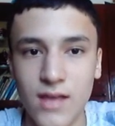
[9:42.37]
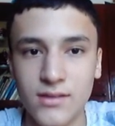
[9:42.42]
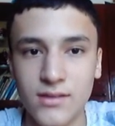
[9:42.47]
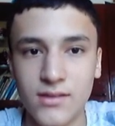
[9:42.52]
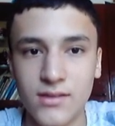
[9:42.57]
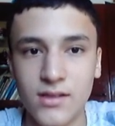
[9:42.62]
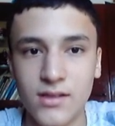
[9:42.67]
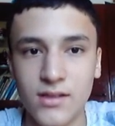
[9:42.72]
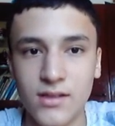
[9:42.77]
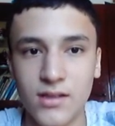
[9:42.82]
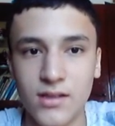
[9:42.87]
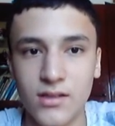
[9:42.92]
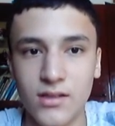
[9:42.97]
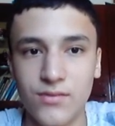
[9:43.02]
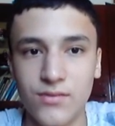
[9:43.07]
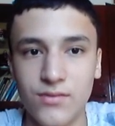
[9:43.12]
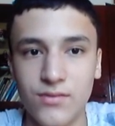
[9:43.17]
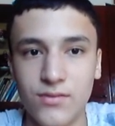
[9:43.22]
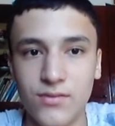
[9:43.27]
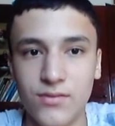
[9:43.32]
if
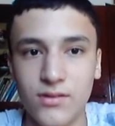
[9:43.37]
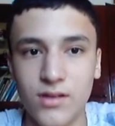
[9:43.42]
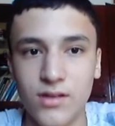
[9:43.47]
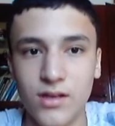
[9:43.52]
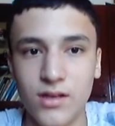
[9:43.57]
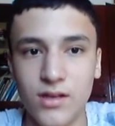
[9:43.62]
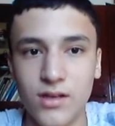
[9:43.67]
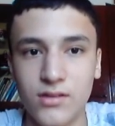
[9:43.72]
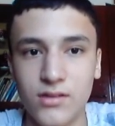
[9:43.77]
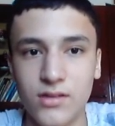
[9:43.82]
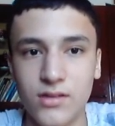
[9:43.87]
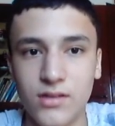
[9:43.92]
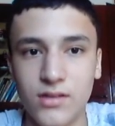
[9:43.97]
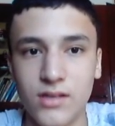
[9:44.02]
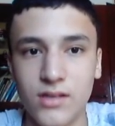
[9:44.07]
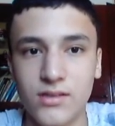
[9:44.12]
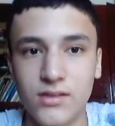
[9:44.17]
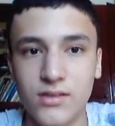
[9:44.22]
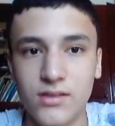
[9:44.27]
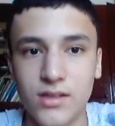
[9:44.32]
it has
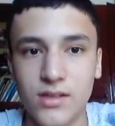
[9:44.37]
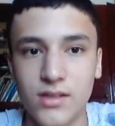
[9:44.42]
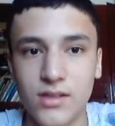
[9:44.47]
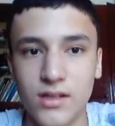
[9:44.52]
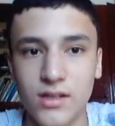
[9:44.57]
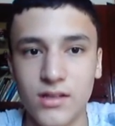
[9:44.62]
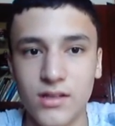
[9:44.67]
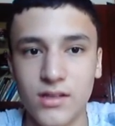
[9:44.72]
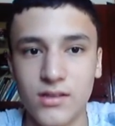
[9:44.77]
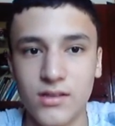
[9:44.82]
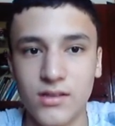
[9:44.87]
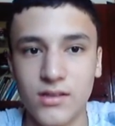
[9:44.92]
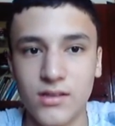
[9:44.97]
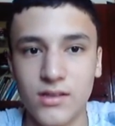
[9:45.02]
a